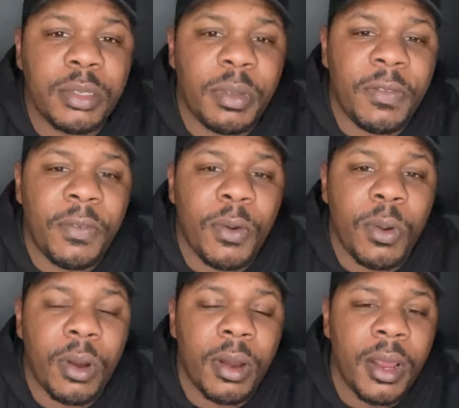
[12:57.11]

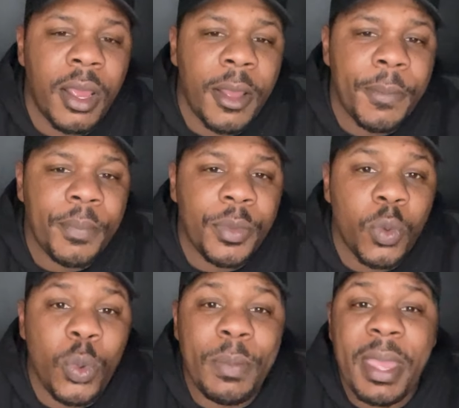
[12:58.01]
before
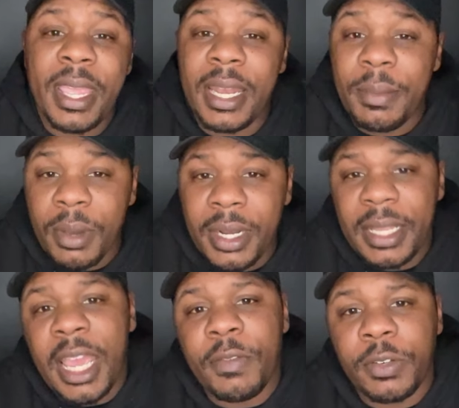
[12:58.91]
we make any money.
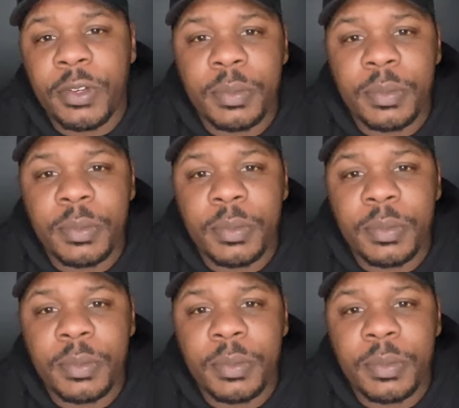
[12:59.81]
The average French